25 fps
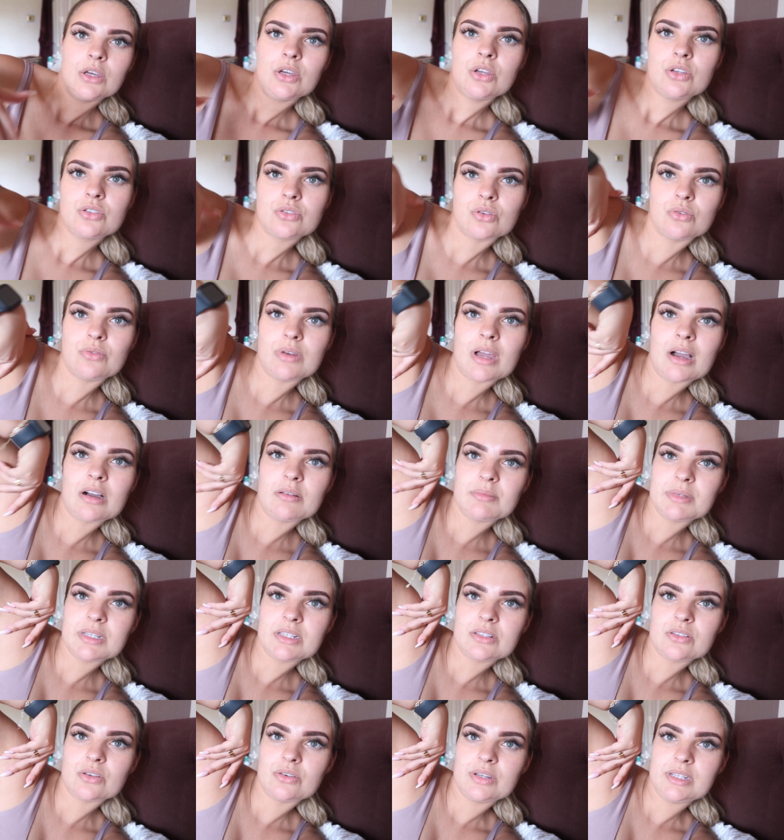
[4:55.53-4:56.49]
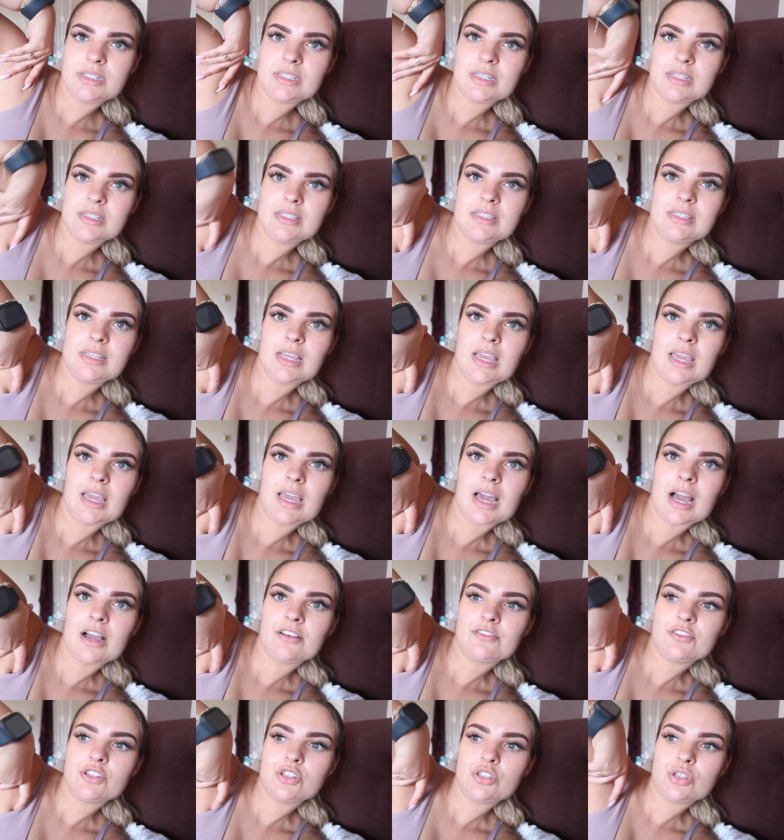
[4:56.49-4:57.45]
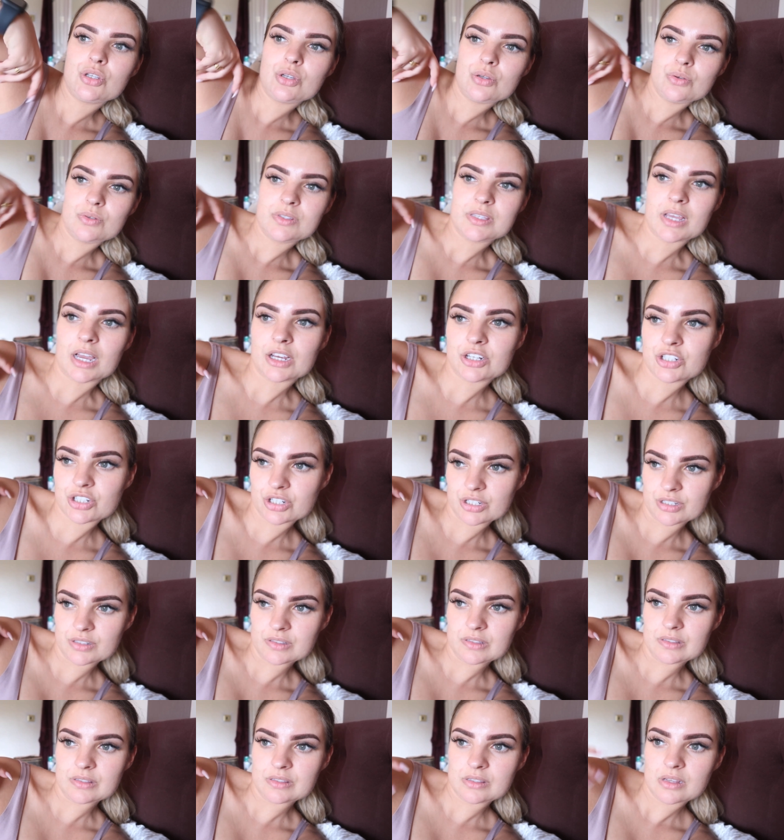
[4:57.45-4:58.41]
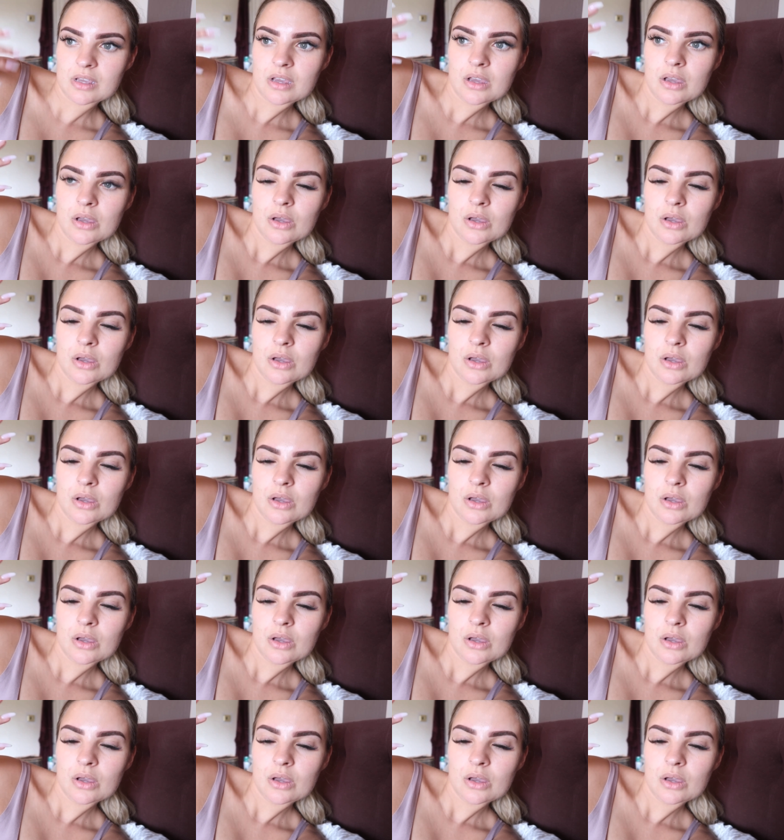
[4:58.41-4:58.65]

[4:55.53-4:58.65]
so now I'm excited to see after two sessions